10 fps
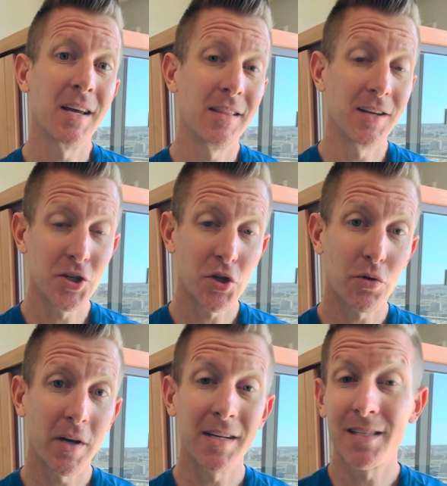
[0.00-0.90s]
then
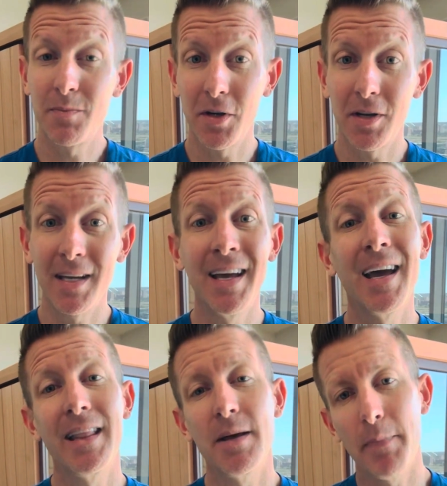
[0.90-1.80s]
strength, stability,
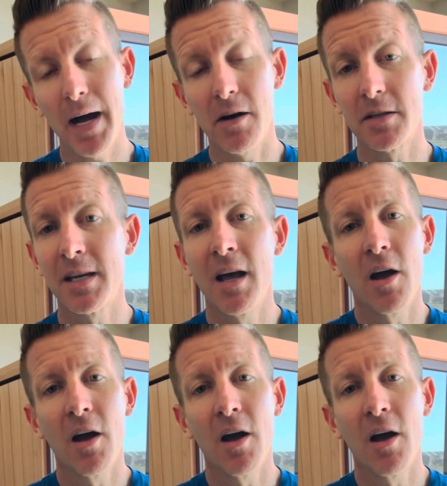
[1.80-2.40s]
and then balance.